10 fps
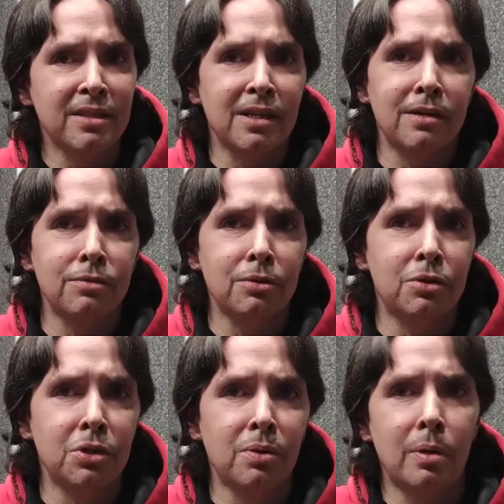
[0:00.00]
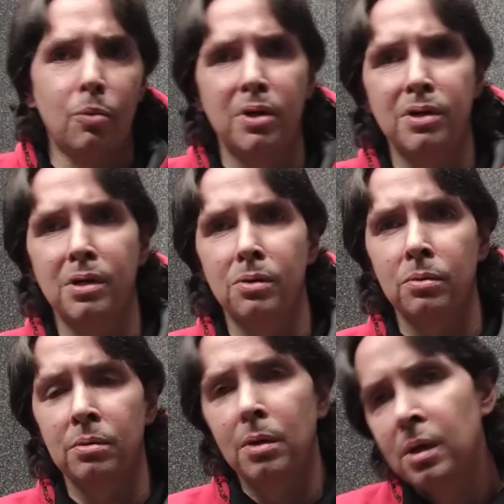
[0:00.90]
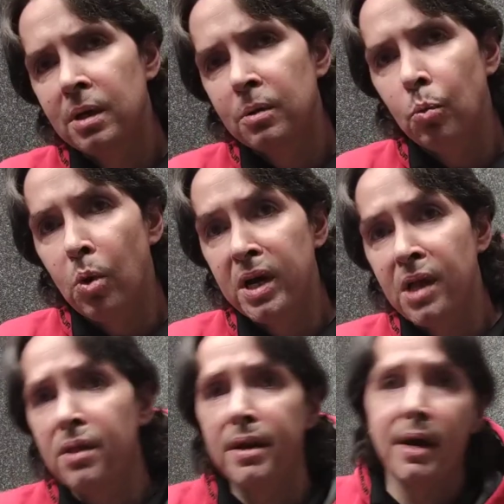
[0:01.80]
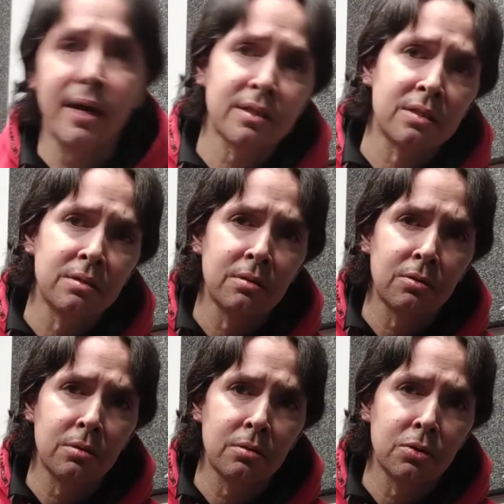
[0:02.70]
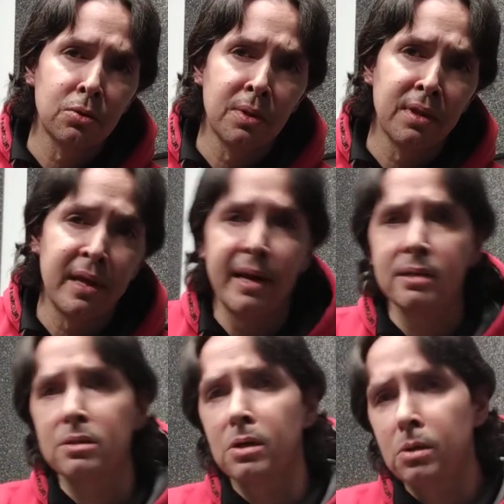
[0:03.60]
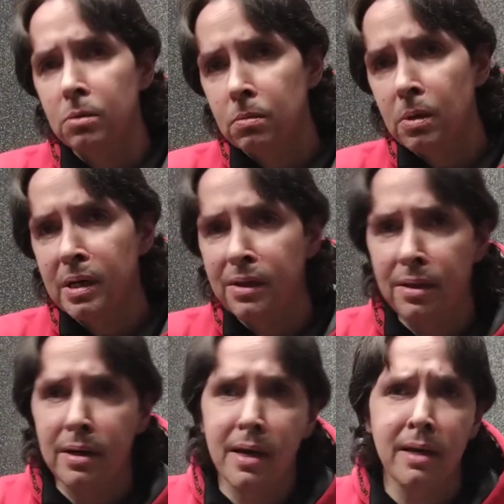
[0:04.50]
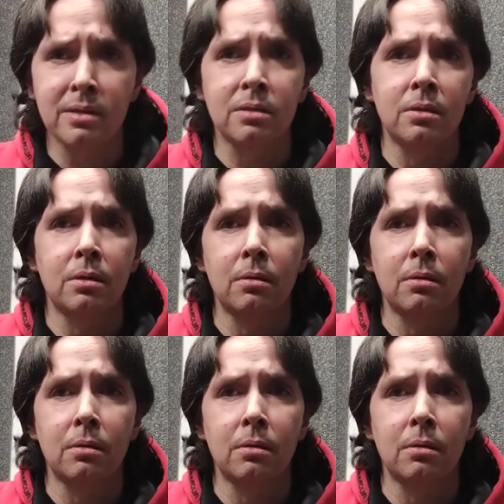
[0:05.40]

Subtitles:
Do 2 on one note, 1 on the next, 2 on the next note, 1 on the next.